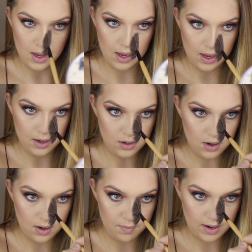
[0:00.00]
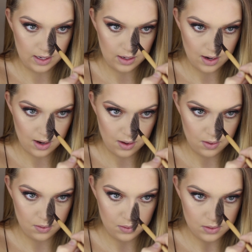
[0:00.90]
and on my
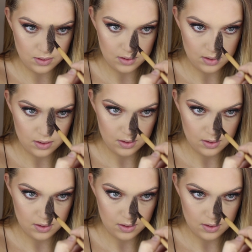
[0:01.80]
nose.